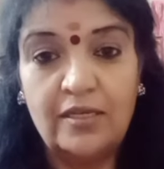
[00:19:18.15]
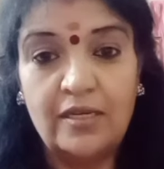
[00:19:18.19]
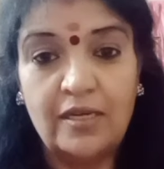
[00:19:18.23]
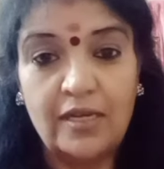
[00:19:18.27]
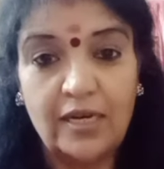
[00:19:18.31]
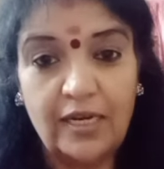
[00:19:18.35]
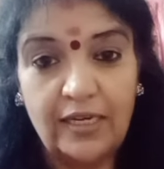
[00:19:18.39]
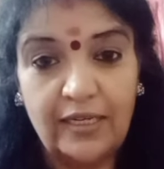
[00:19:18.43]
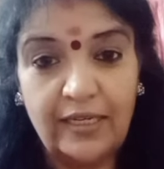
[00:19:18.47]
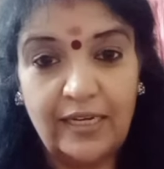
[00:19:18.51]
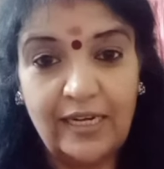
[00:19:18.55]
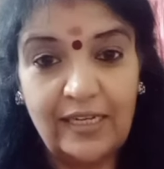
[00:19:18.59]

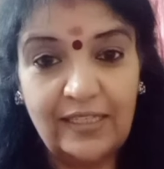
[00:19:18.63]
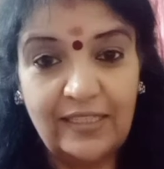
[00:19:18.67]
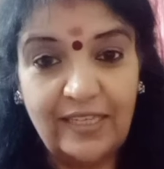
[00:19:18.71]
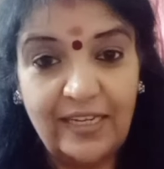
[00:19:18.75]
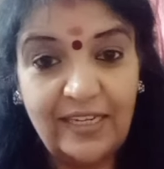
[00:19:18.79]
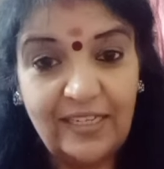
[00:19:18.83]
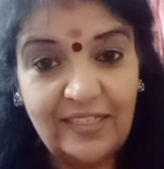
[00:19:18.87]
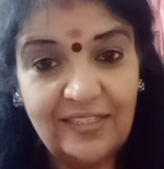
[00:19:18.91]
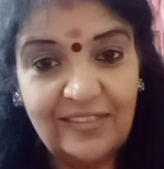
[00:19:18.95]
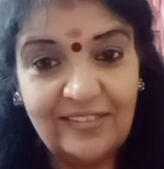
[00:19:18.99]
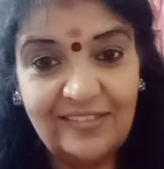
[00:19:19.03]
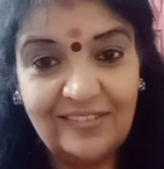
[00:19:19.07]
Until
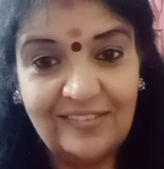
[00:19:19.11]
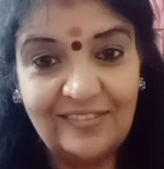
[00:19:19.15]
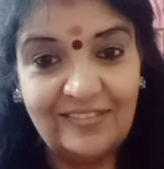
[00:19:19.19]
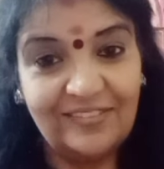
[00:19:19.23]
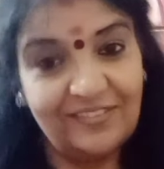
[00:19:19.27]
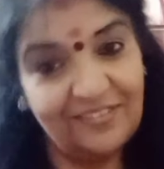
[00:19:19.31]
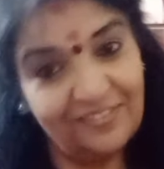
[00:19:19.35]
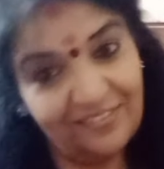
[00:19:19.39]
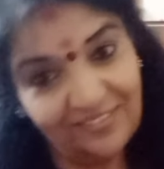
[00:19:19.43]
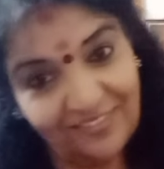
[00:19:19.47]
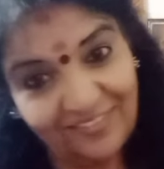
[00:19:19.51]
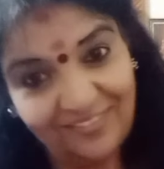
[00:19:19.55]
then,
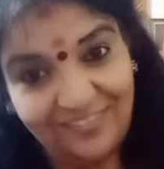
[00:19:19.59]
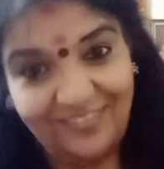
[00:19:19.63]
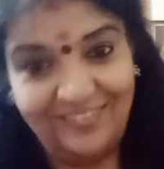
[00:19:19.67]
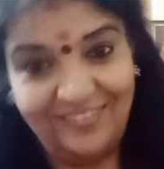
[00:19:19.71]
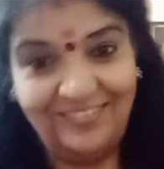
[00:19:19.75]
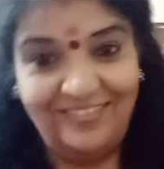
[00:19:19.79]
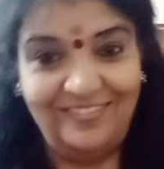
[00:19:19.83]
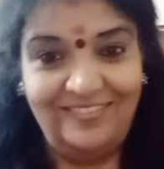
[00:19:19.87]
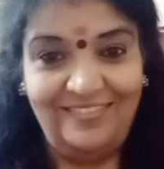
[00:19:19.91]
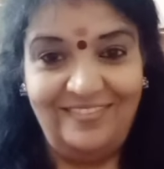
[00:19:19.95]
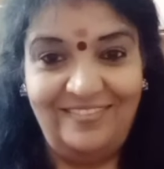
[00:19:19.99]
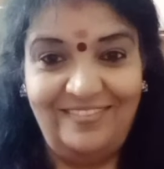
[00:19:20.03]

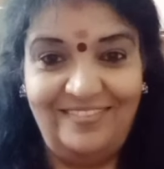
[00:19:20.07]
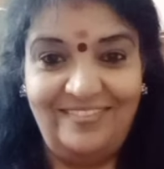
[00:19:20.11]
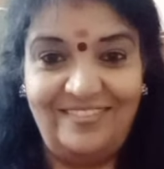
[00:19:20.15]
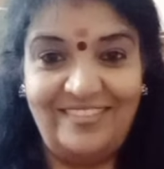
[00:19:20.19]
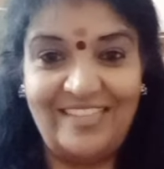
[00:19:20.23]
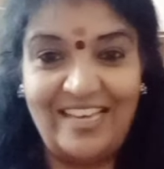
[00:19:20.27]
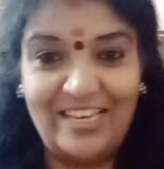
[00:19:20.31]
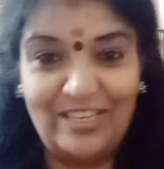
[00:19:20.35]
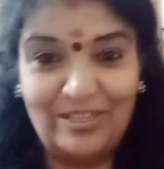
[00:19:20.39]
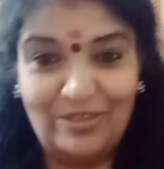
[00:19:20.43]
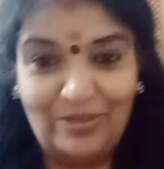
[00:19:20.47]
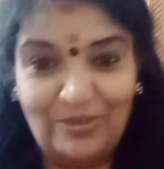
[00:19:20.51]

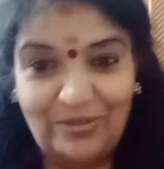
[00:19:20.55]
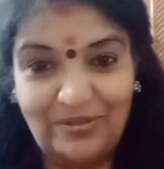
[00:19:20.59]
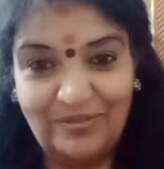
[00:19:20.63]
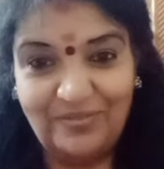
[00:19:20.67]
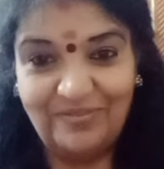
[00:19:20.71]
thank you.